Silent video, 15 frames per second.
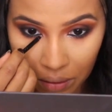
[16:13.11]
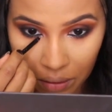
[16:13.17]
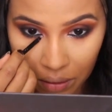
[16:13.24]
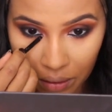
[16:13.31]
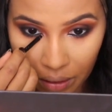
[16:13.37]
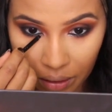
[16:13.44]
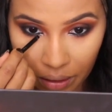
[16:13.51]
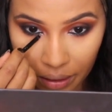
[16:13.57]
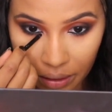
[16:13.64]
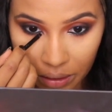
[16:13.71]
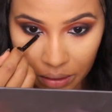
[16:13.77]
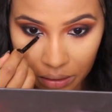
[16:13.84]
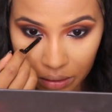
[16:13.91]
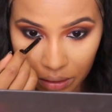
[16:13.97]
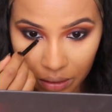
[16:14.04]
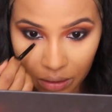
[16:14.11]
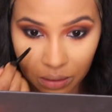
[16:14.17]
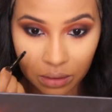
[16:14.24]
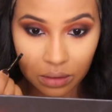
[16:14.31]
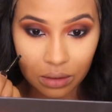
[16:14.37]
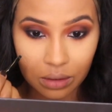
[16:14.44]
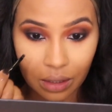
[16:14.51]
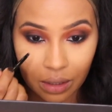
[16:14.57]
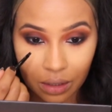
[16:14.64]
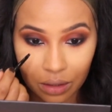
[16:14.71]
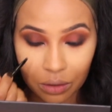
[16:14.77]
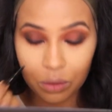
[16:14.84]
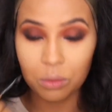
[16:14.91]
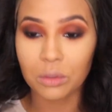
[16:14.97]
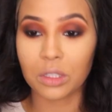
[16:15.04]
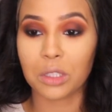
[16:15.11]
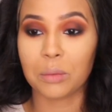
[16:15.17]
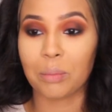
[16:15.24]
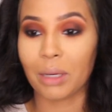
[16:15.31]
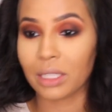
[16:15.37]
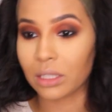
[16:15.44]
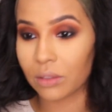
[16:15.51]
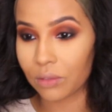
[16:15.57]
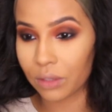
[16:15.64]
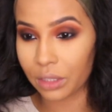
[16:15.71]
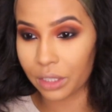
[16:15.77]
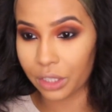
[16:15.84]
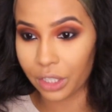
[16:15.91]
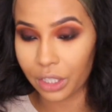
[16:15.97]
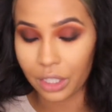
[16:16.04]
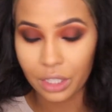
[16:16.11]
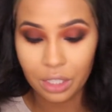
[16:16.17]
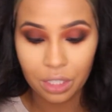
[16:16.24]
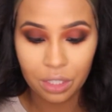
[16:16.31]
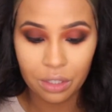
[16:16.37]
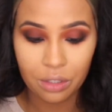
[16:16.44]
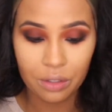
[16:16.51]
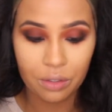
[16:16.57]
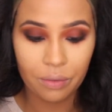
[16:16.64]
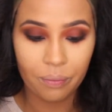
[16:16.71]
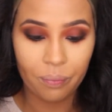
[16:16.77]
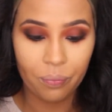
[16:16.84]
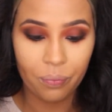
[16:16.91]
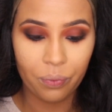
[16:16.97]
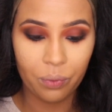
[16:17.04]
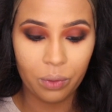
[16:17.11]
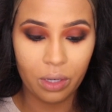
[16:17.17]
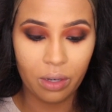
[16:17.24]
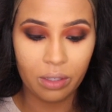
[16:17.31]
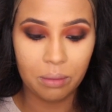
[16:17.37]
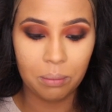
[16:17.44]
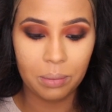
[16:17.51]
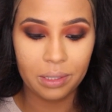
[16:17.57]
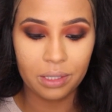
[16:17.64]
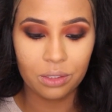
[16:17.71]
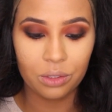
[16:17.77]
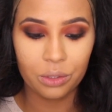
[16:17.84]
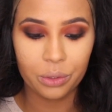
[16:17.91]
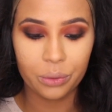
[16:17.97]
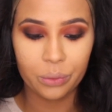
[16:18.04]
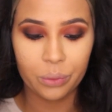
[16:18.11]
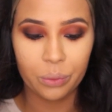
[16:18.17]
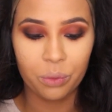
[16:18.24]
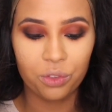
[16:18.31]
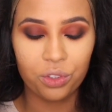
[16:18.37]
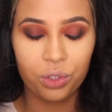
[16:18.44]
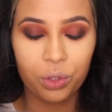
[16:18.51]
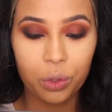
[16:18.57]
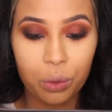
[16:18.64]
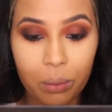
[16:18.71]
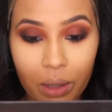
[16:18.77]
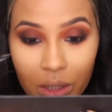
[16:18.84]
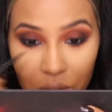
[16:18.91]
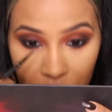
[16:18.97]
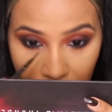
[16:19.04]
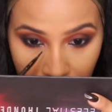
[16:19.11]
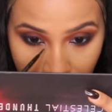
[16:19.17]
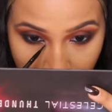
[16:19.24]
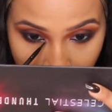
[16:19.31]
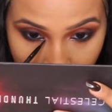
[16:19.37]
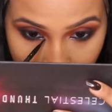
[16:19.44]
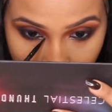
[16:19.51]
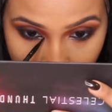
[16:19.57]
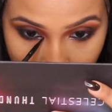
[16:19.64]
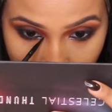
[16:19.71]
and I like this color because it's like little specks of glitter without it being too much, you know?